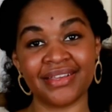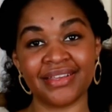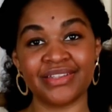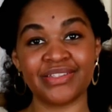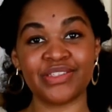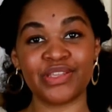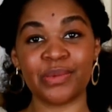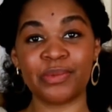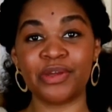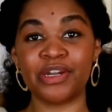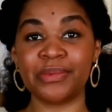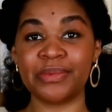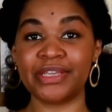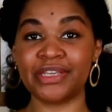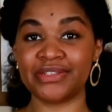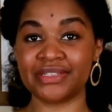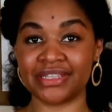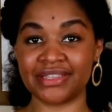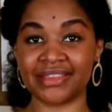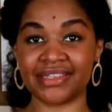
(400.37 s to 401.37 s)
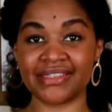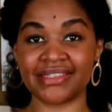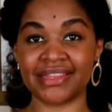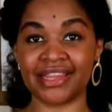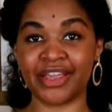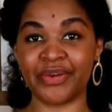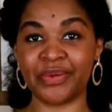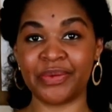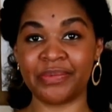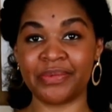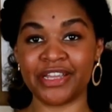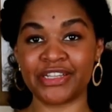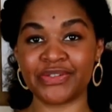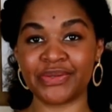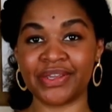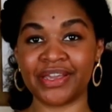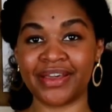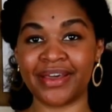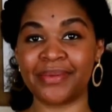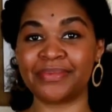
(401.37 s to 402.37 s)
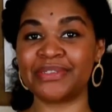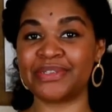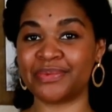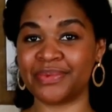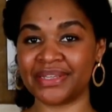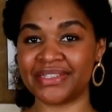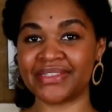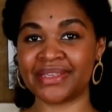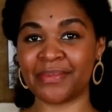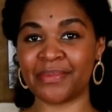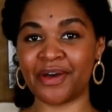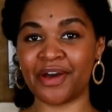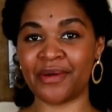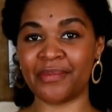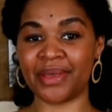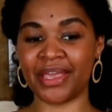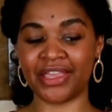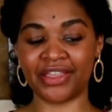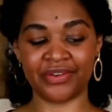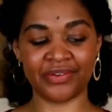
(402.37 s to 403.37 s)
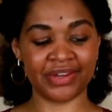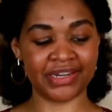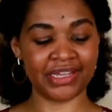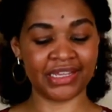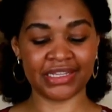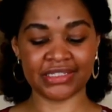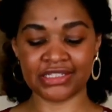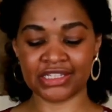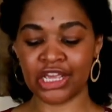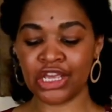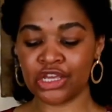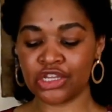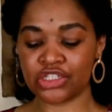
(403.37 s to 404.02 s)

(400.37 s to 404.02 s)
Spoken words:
So I'm going to be using this liquid measuring cup to whisk up all my ingredients.